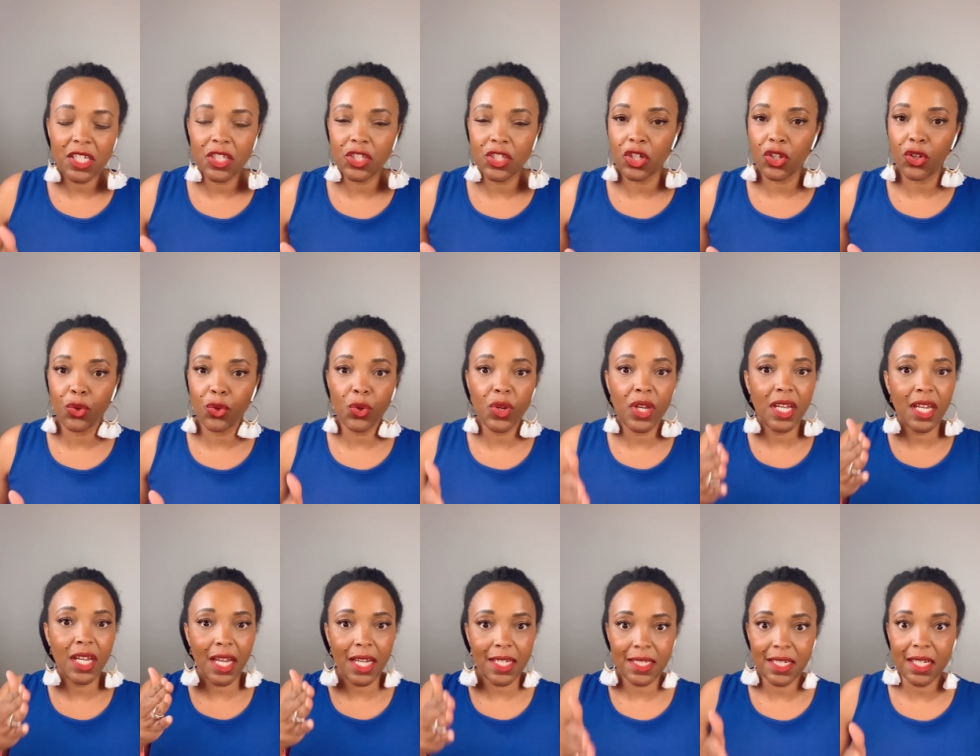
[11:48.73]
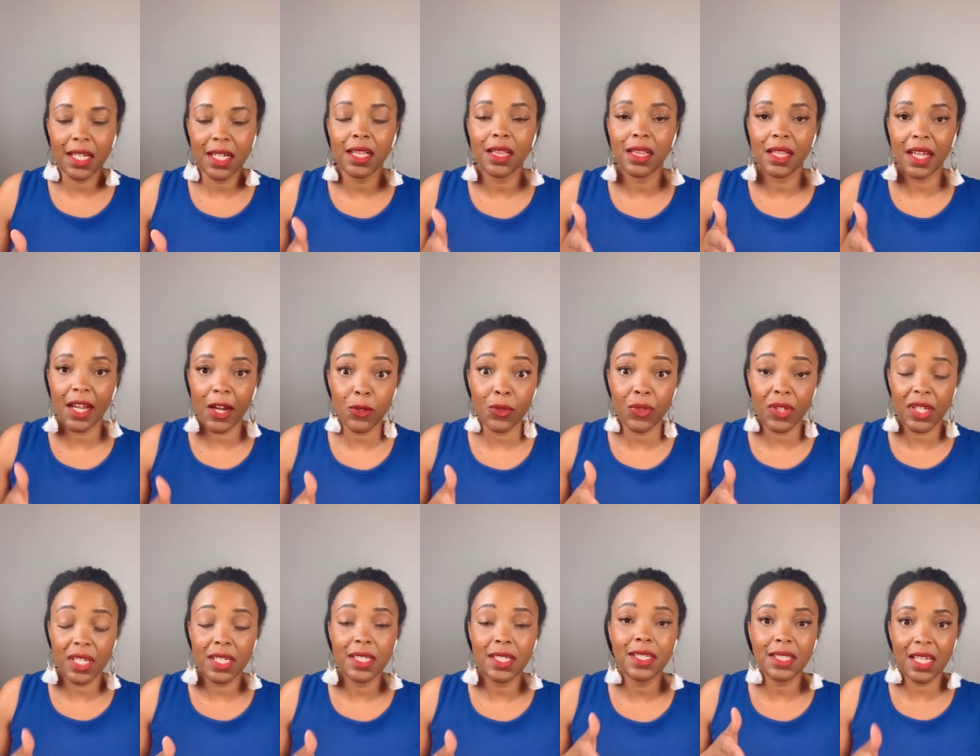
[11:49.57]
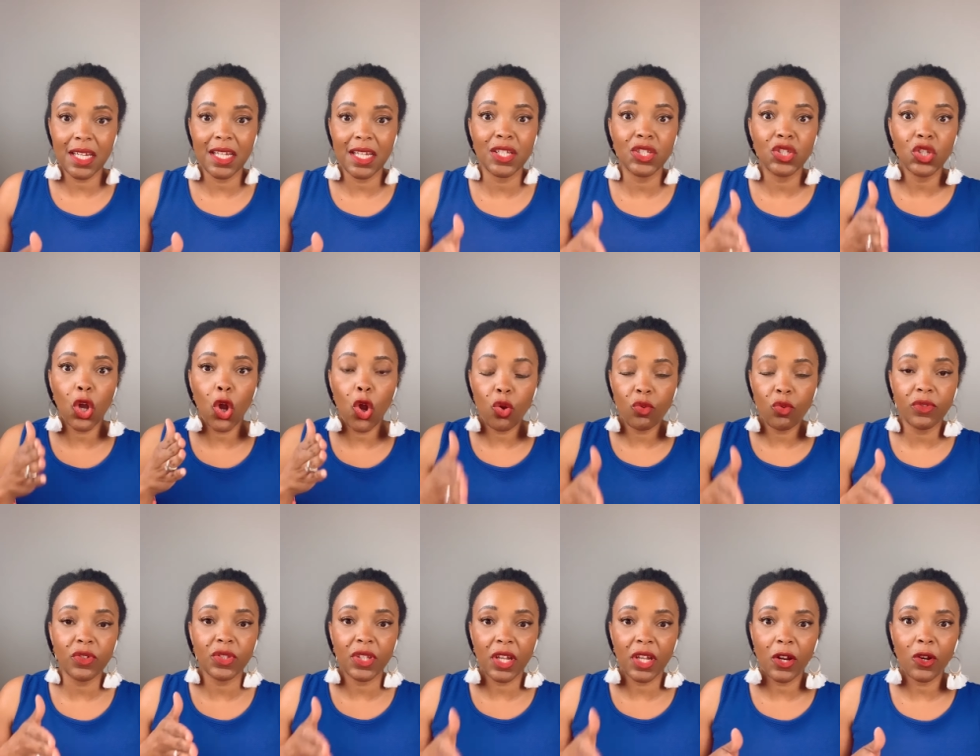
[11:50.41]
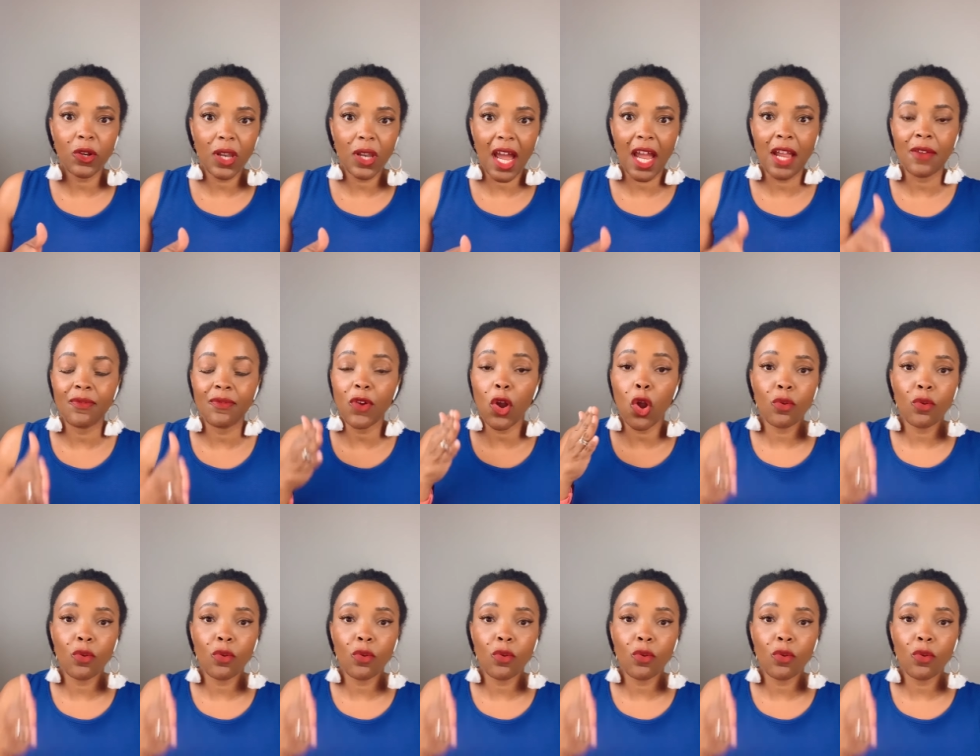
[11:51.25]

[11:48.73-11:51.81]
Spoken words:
to decree and declare these things over their life,